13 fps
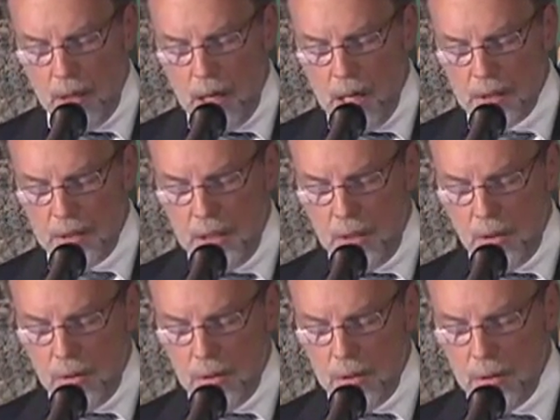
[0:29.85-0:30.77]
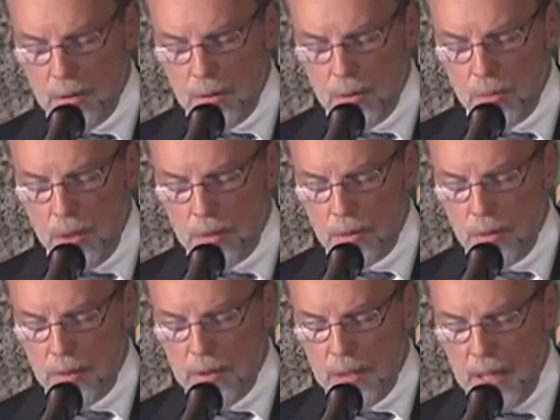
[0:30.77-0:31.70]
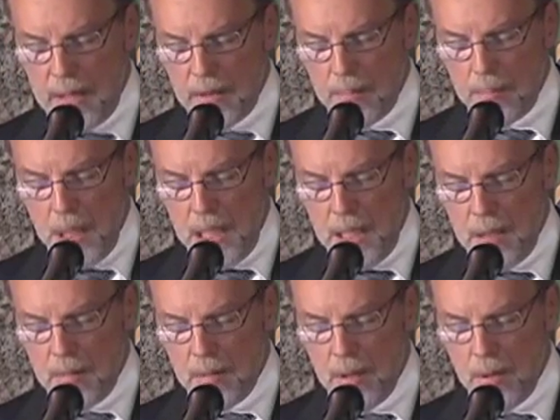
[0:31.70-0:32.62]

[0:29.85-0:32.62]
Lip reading: Article 209B,